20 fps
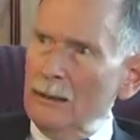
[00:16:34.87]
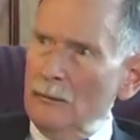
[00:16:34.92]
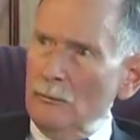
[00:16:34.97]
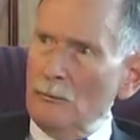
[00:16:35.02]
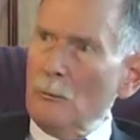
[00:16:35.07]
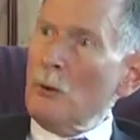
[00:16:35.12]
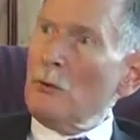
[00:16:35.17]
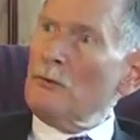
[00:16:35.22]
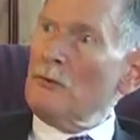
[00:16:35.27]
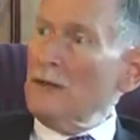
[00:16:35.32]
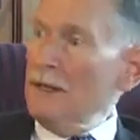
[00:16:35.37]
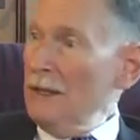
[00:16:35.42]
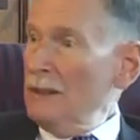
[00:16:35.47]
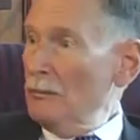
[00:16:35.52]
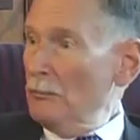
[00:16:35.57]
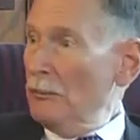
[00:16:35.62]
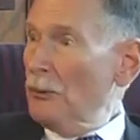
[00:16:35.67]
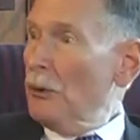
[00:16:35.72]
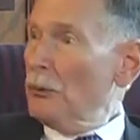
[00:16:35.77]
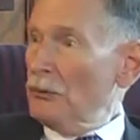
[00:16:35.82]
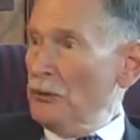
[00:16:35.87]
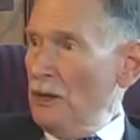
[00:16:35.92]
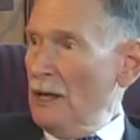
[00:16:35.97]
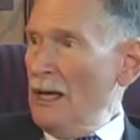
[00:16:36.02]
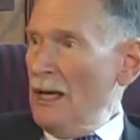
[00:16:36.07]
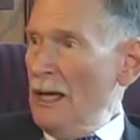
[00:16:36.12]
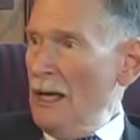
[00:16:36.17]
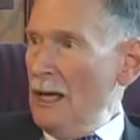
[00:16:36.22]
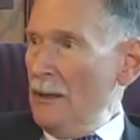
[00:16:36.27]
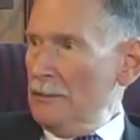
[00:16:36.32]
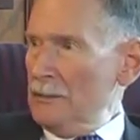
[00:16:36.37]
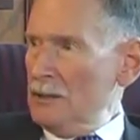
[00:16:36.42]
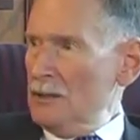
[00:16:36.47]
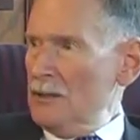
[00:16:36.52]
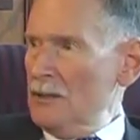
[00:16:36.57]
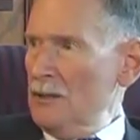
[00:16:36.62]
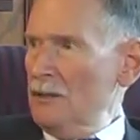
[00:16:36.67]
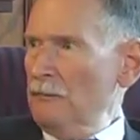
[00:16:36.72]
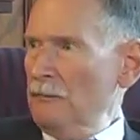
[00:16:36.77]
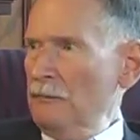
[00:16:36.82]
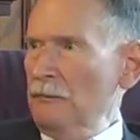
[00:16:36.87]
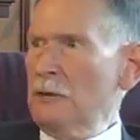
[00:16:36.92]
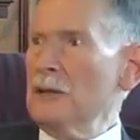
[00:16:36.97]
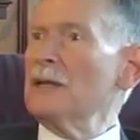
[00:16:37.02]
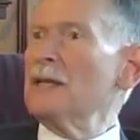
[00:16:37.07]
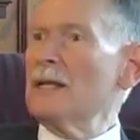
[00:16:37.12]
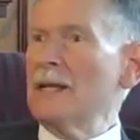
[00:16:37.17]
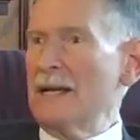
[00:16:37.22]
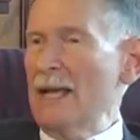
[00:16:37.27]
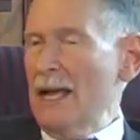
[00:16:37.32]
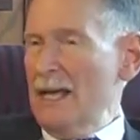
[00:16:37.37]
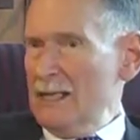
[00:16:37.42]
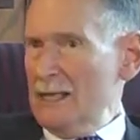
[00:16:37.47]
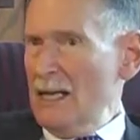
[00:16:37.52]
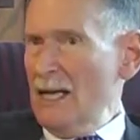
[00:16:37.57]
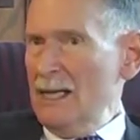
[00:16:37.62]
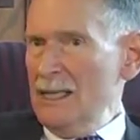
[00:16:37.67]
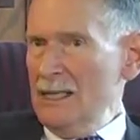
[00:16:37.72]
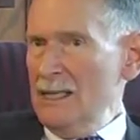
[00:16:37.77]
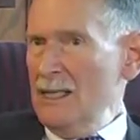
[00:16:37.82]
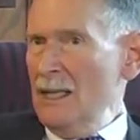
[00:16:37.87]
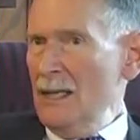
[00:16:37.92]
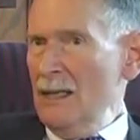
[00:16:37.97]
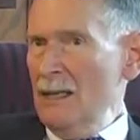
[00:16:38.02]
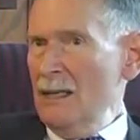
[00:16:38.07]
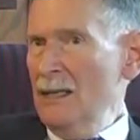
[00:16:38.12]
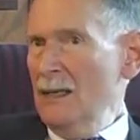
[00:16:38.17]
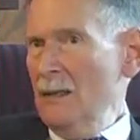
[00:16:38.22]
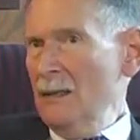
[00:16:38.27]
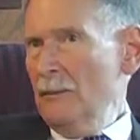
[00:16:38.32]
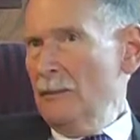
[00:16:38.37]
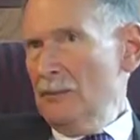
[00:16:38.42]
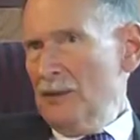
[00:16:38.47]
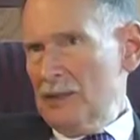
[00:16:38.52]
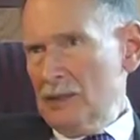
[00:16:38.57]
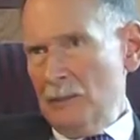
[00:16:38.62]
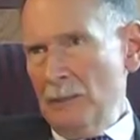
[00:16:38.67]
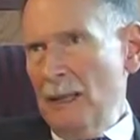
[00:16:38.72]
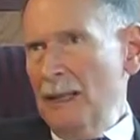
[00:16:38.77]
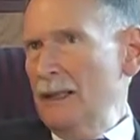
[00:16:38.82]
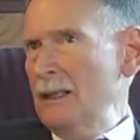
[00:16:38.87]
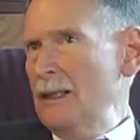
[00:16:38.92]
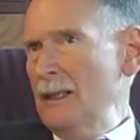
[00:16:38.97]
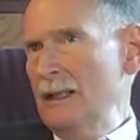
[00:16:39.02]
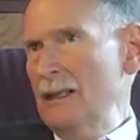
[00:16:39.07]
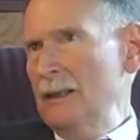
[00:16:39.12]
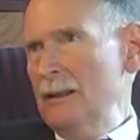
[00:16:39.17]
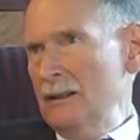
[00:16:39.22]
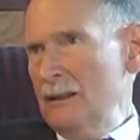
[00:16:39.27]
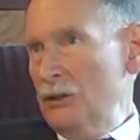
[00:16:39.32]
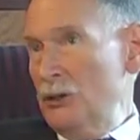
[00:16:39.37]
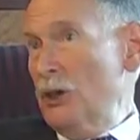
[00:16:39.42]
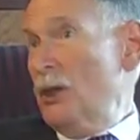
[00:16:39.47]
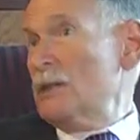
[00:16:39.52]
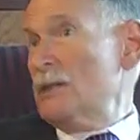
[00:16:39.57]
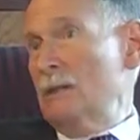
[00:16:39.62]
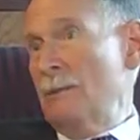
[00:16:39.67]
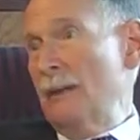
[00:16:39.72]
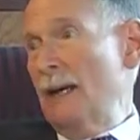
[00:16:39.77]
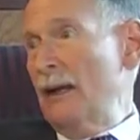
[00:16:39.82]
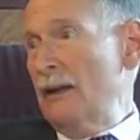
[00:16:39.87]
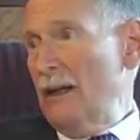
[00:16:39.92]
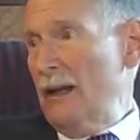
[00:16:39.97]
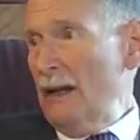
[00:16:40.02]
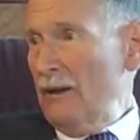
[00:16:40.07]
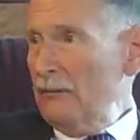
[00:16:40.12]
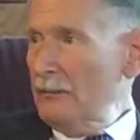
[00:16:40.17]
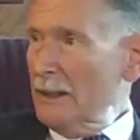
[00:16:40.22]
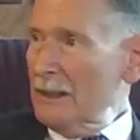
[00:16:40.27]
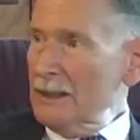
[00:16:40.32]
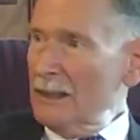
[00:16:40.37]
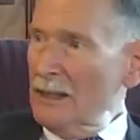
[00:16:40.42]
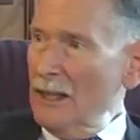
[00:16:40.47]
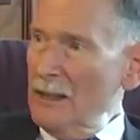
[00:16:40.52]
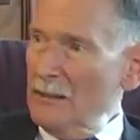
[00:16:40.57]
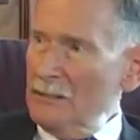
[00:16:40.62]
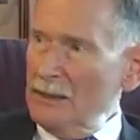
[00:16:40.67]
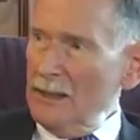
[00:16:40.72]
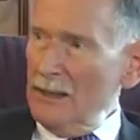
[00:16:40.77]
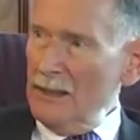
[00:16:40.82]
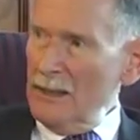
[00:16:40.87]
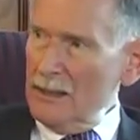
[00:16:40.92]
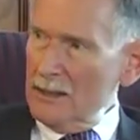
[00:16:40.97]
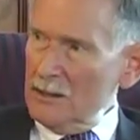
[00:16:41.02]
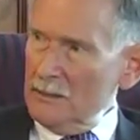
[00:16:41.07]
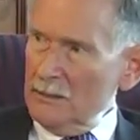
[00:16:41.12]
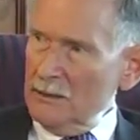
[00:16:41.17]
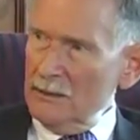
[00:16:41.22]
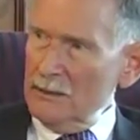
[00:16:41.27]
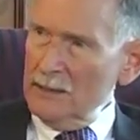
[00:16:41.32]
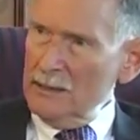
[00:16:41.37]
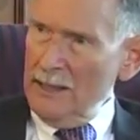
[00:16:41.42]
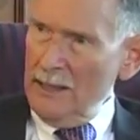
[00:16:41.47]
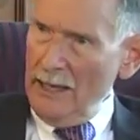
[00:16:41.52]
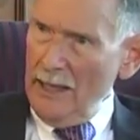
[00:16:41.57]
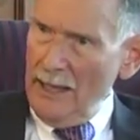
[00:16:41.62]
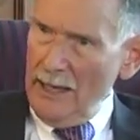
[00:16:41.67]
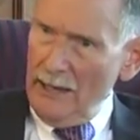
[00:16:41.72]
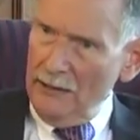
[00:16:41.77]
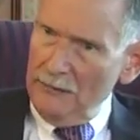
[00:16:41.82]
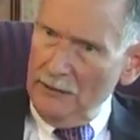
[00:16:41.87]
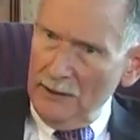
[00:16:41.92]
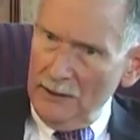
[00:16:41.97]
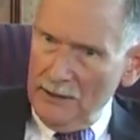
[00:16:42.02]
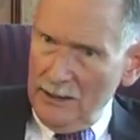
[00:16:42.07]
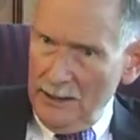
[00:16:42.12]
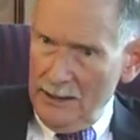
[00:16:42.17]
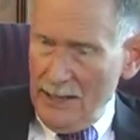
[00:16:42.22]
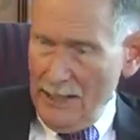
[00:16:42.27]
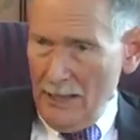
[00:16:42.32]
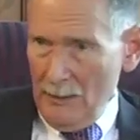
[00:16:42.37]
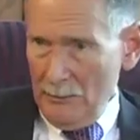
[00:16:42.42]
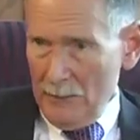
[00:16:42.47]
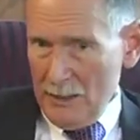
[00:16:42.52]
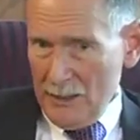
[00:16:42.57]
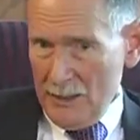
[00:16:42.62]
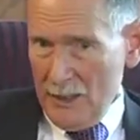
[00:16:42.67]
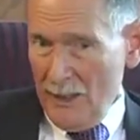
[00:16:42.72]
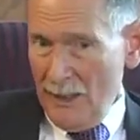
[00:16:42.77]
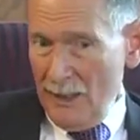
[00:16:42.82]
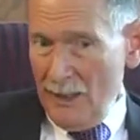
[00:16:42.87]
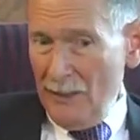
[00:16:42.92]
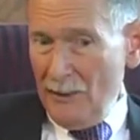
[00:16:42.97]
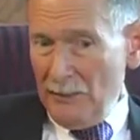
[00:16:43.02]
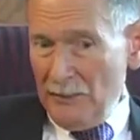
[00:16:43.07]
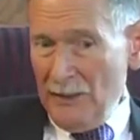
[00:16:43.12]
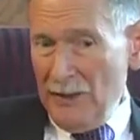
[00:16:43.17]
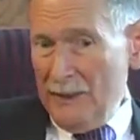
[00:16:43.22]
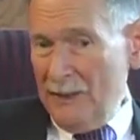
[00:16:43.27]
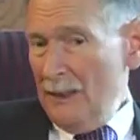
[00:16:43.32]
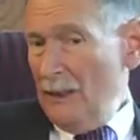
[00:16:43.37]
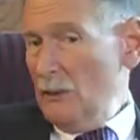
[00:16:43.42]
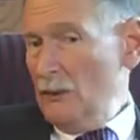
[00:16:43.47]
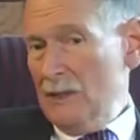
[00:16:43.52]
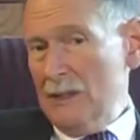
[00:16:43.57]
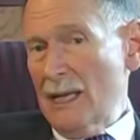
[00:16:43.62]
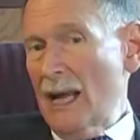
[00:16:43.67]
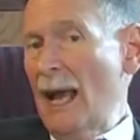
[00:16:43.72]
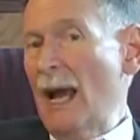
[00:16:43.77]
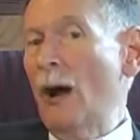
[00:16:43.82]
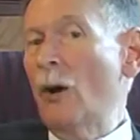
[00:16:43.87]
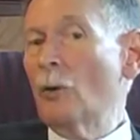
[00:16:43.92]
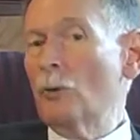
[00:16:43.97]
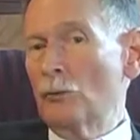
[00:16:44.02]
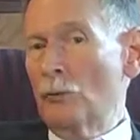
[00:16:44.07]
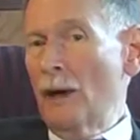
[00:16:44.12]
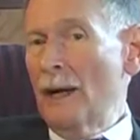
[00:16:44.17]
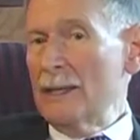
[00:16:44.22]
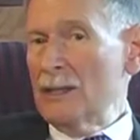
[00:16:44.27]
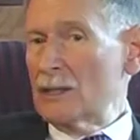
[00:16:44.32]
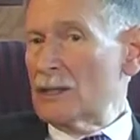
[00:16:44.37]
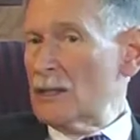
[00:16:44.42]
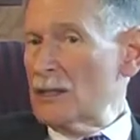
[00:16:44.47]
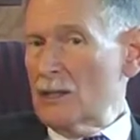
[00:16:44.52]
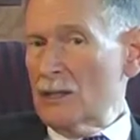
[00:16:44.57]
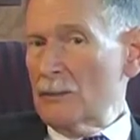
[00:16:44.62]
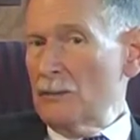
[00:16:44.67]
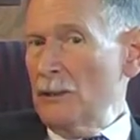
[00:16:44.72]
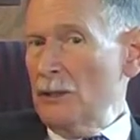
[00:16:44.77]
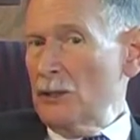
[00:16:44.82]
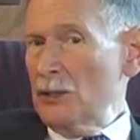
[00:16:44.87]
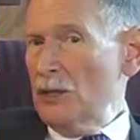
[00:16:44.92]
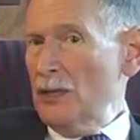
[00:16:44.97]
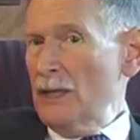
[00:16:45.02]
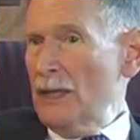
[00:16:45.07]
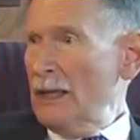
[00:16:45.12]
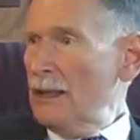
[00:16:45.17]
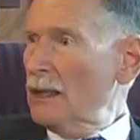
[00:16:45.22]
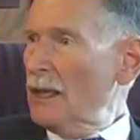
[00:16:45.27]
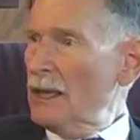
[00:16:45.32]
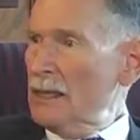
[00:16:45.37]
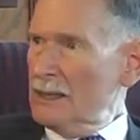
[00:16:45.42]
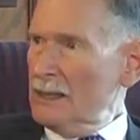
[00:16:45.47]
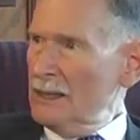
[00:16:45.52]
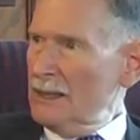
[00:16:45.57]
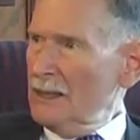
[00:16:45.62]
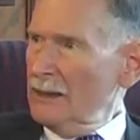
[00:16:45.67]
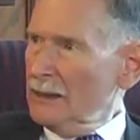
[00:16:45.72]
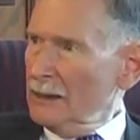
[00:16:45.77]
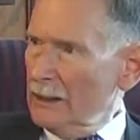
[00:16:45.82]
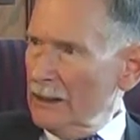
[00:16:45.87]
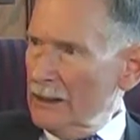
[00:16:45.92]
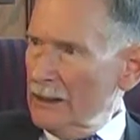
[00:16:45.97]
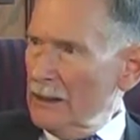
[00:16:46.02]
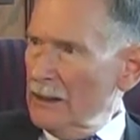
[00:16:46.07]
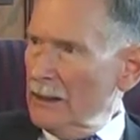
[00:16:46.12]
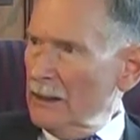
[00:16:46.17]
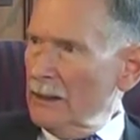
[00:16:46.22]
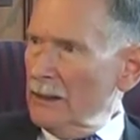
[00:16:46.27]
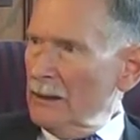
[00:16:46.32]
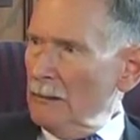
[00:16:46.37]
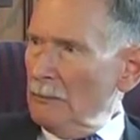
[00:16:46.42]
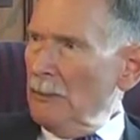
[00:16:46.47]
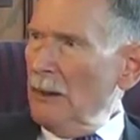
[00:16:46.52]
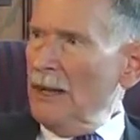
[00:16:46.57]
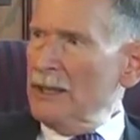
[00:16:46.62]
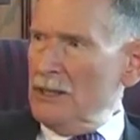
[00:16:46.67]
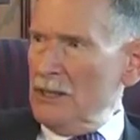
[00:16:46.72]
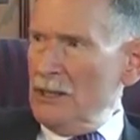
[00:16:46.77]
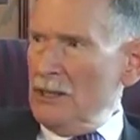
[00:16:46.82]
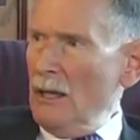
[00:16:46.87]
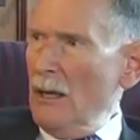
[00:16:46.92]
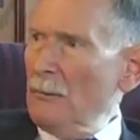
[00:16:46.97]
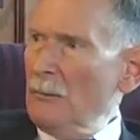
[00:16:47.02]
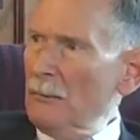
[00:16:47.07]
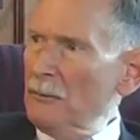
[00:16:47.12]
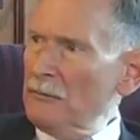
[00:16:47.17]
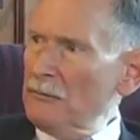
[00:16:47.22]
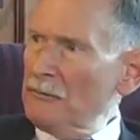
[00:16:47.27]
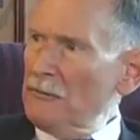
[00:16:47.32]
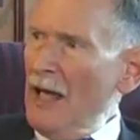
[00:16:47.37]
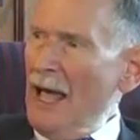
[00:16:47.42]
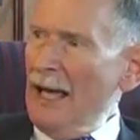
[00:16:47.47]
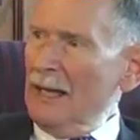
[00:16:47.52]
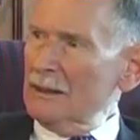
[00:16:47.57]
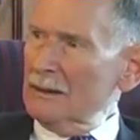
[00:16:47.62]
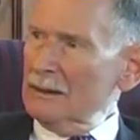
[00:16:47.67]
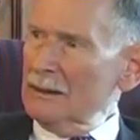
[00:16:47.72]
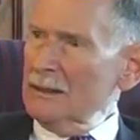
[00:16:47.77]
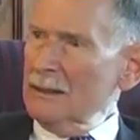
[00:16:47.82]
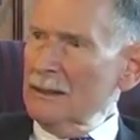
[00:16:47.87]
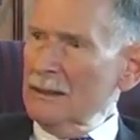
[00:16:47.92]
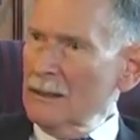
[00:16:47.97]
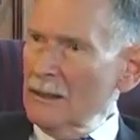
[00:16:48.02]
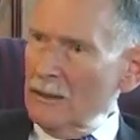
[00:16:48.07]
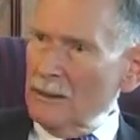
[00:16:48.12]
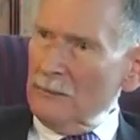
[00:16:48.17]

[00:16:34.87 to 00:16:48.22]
moving in both camps freely as I did, spending just about half my time in the hospitals and half on the campus, that there was outright suspicion and hostility by some faculty